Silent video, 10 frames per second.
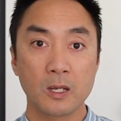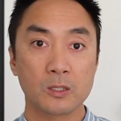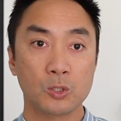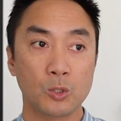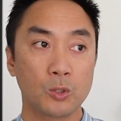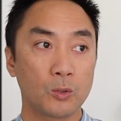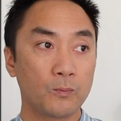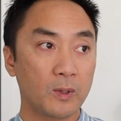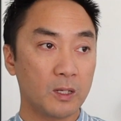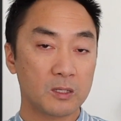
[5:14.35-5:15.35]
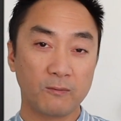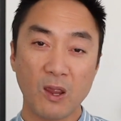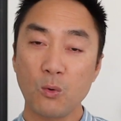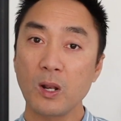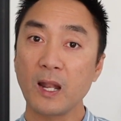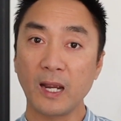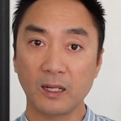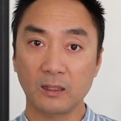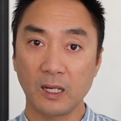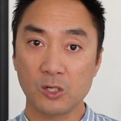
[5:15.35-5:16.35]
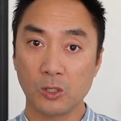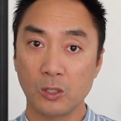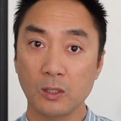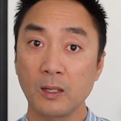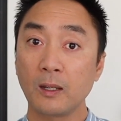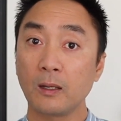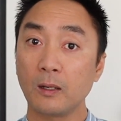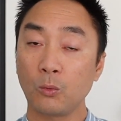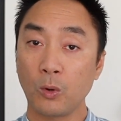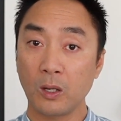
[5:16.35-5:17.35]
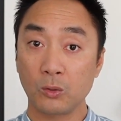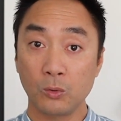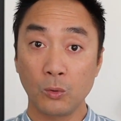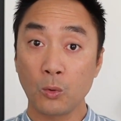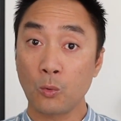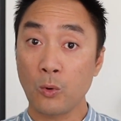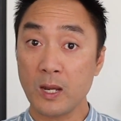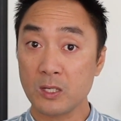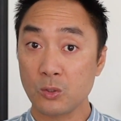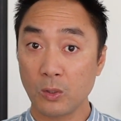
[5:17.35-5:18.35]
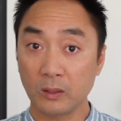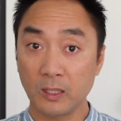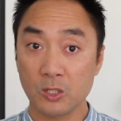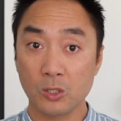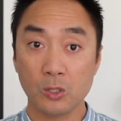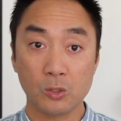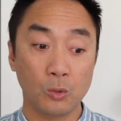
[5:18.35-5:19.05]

So it's a very light attention where you rest your attention.